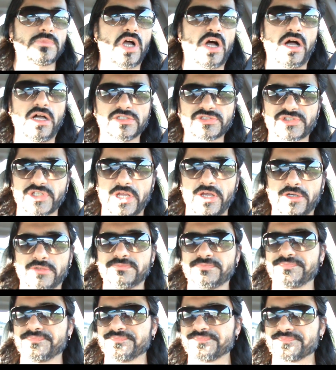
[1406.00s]

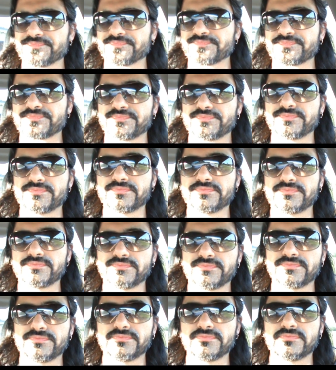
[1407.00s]
Also,
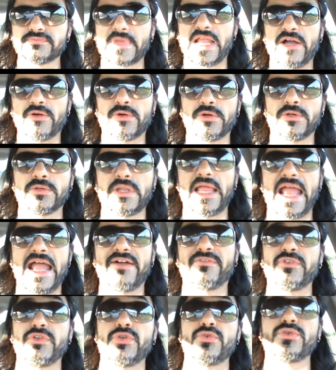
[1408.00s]
I will
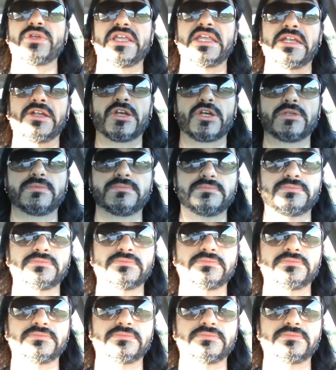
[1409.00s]
have new gear.